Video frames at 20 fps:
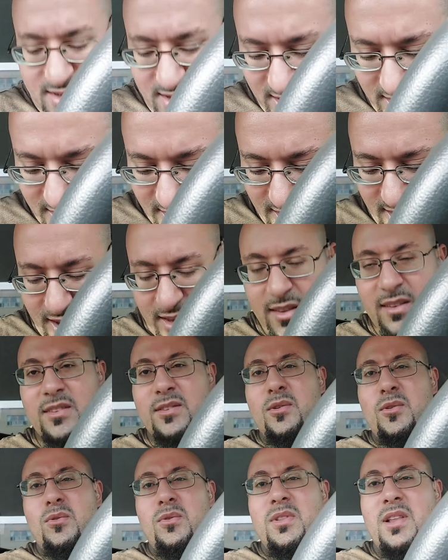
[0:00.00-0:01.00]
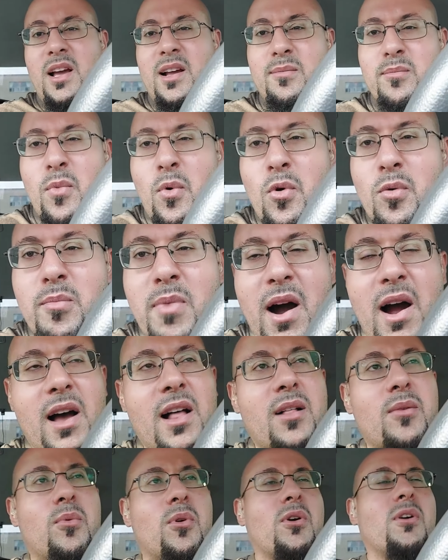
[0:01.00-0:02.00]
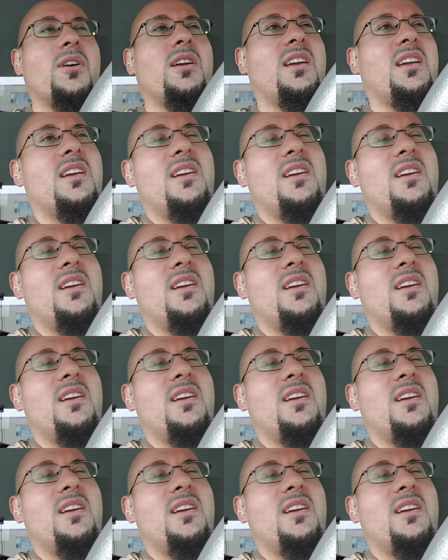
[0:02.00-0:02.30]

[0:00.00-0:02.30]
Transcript: and do like mobile work.